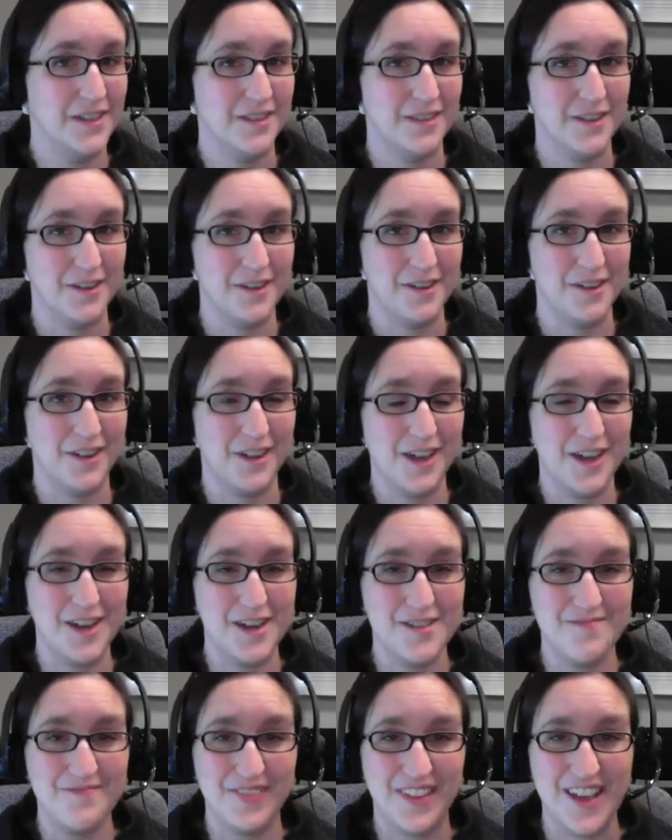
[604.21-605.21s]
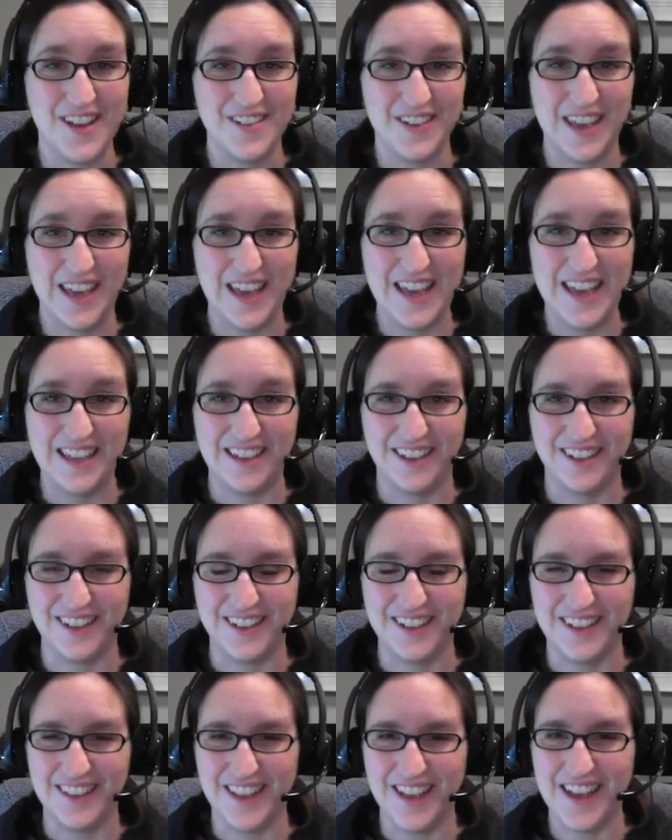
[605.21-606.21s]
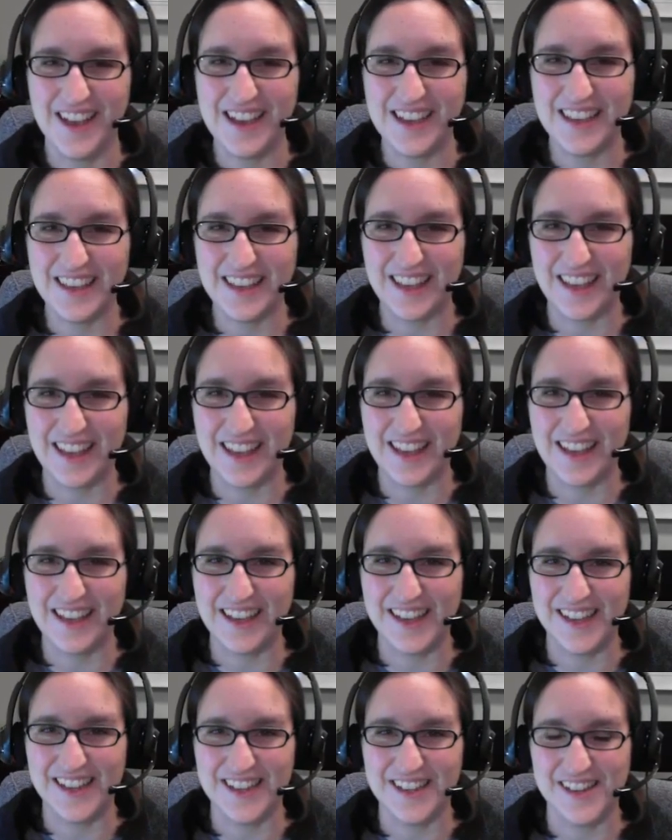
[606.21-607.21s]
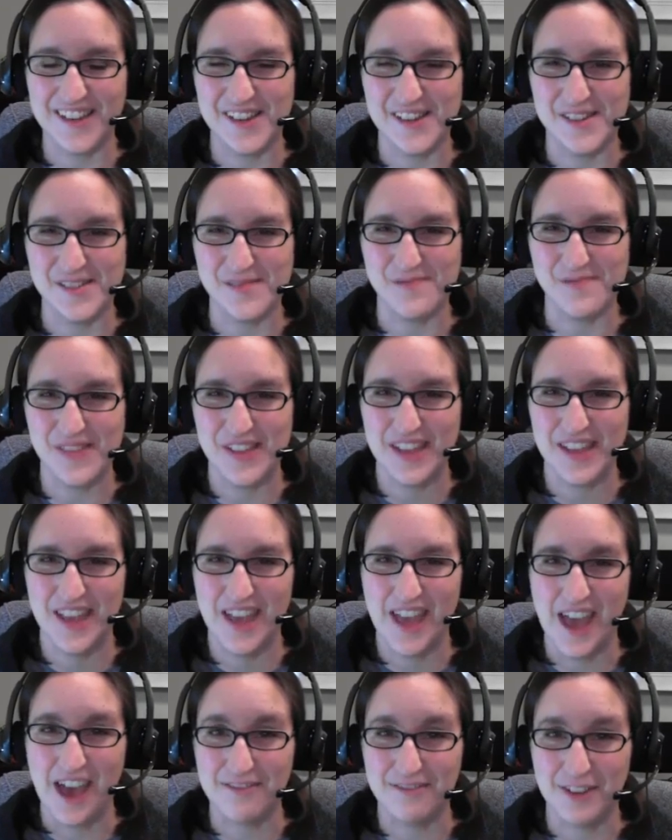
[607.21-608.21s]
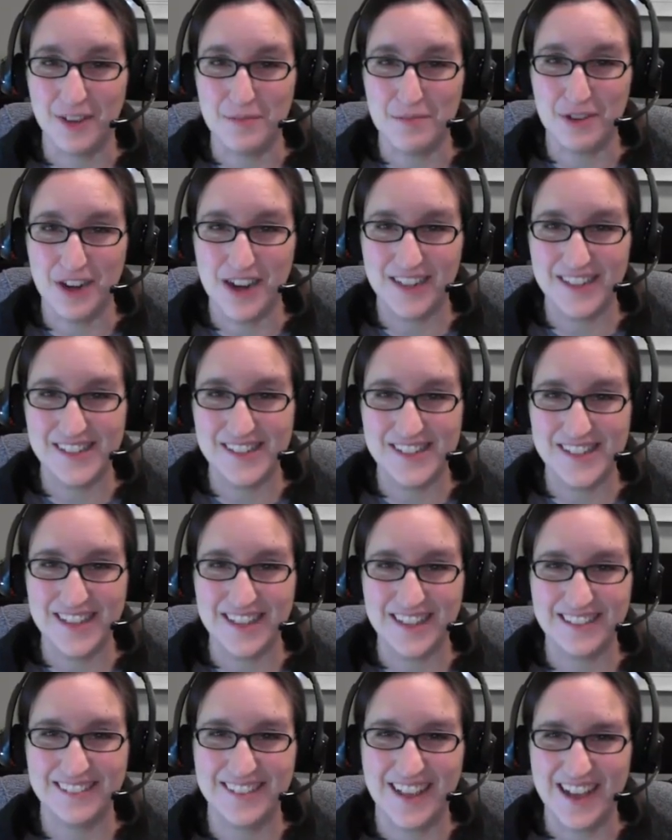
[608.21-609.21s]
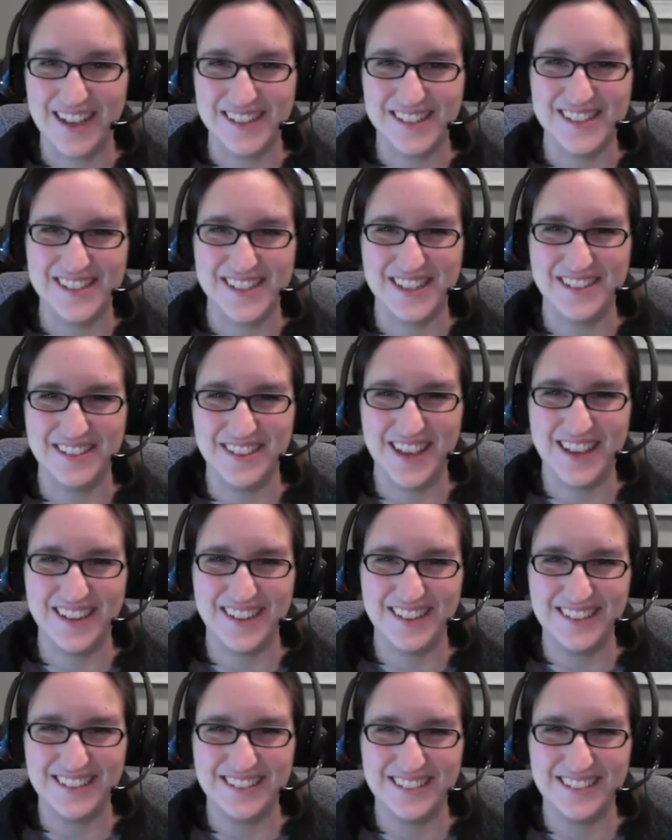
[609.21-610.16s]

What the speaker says: There you go. Okay, good luck and have fun practicing. I'll see you later.